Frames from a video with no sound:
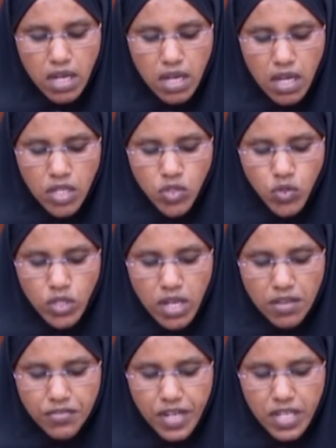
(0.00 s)
into the
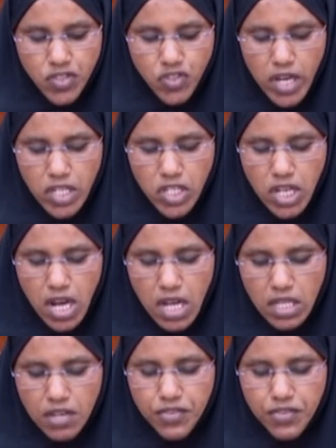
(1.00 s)
infrastructure and the